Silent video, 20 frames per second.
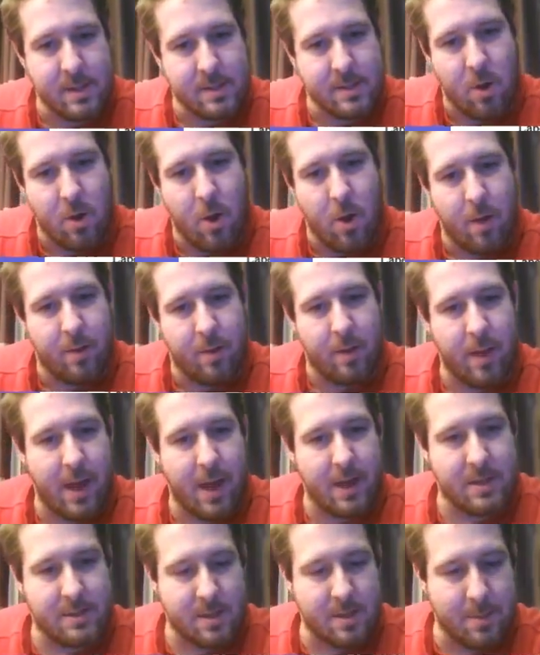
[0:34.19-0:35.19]
is on the
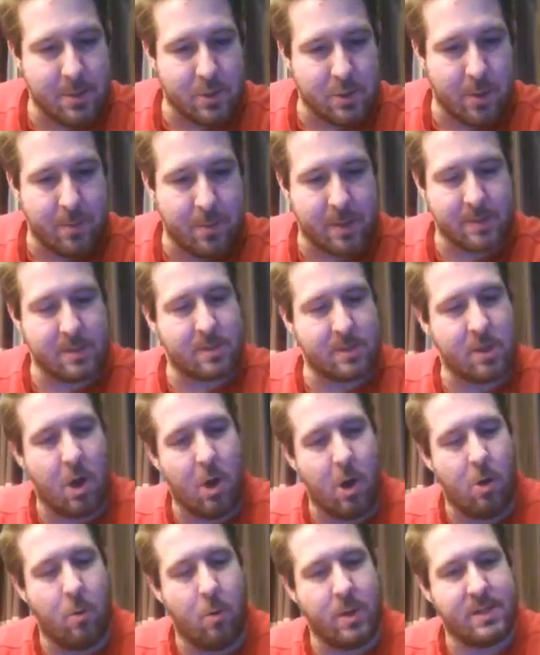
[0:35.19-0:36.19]
line of symmetry because it's
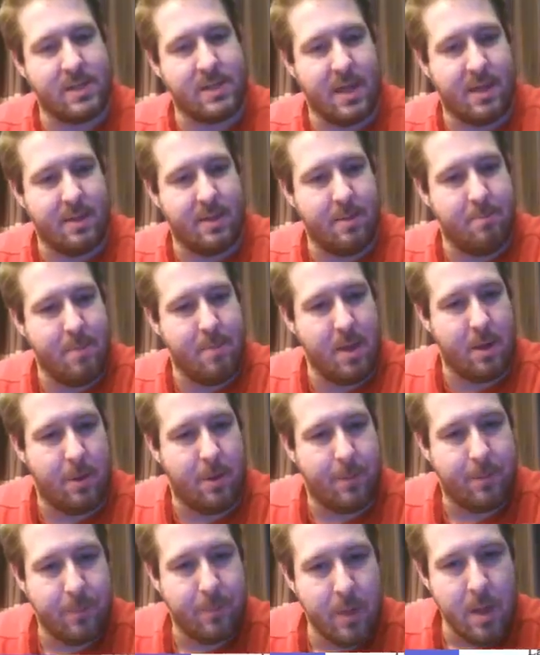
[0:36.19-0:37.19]
always in the
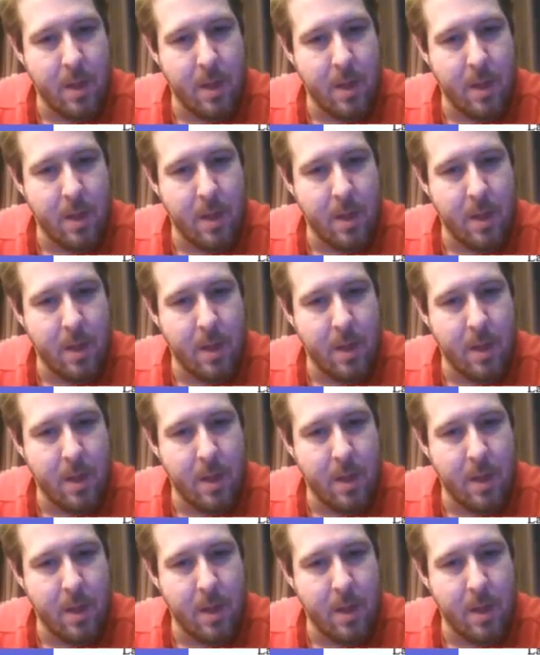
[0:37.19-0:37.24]
middle.